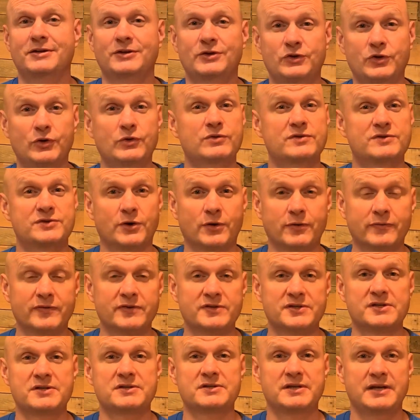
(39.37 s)
Two
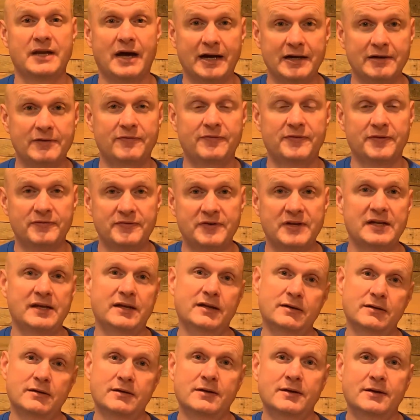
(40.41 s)
services,
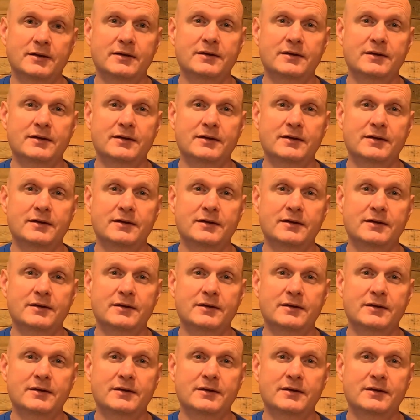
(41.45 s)
9:15